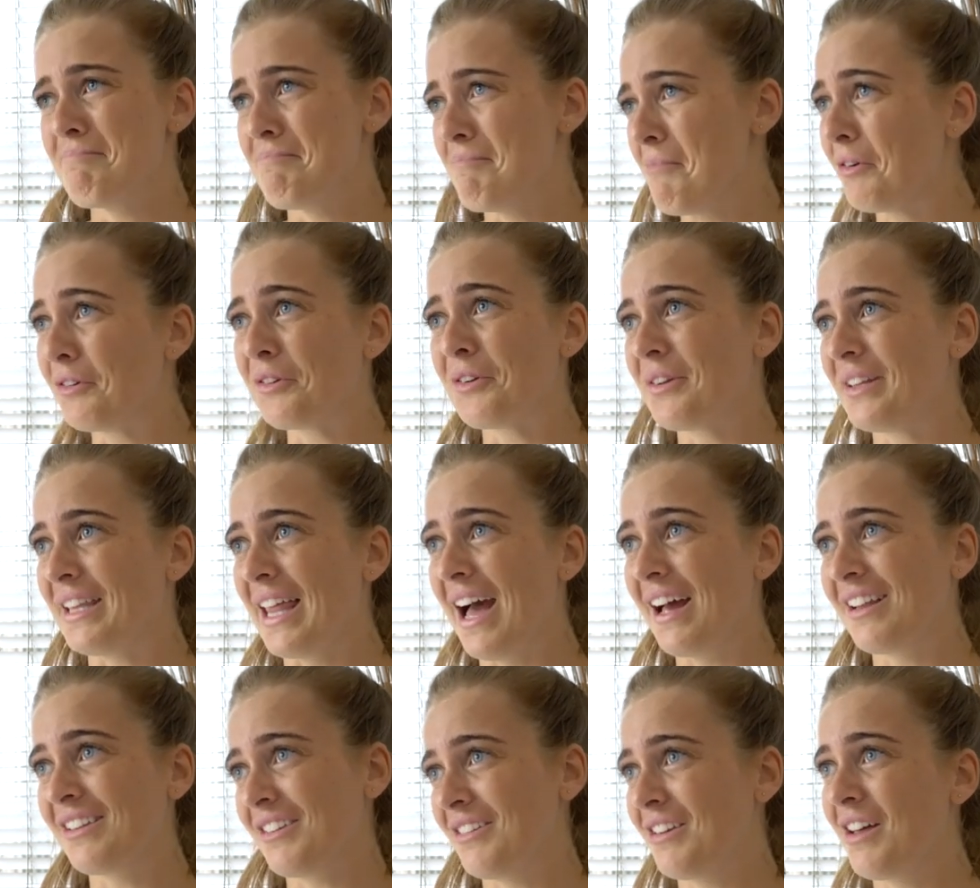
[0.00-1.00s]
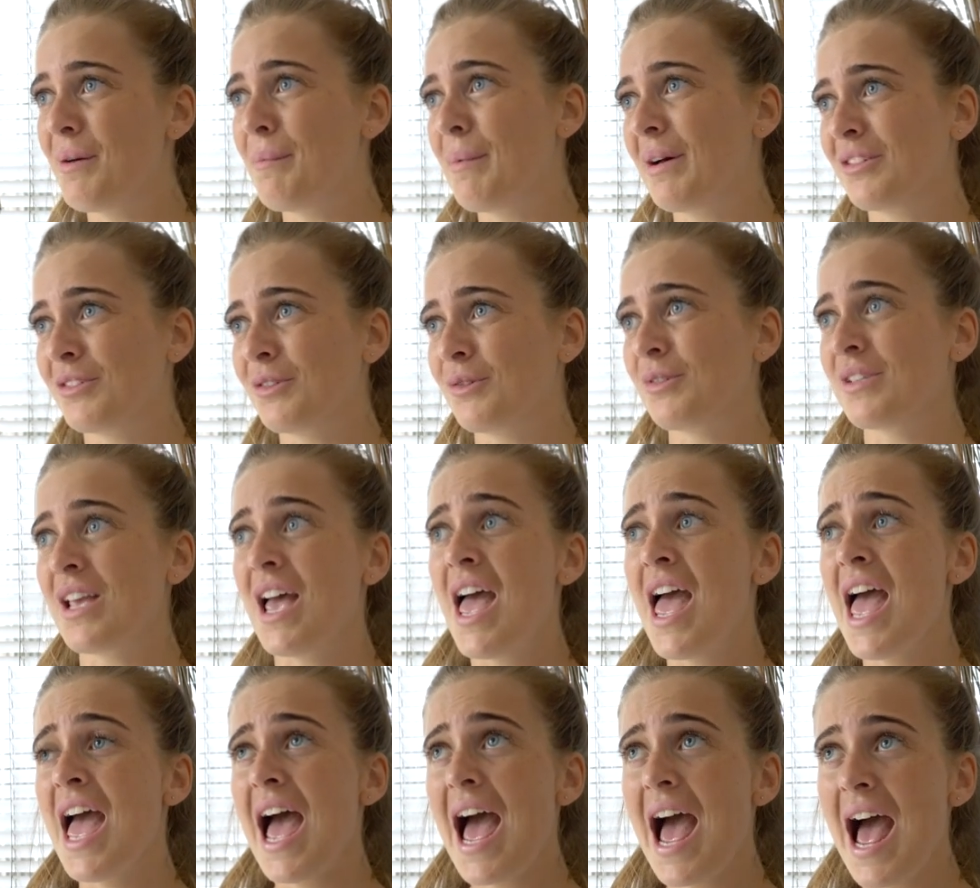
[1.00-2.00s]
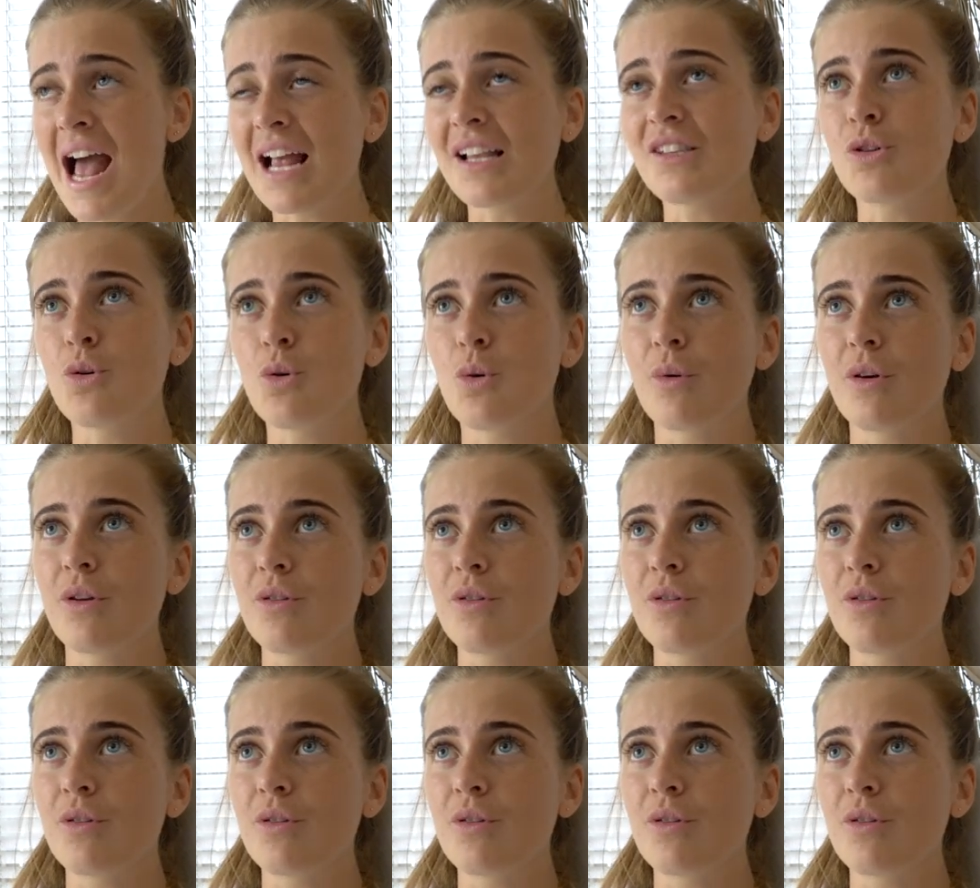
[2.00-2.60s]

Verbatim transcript: I'm not doing that. I don't like muscles at all.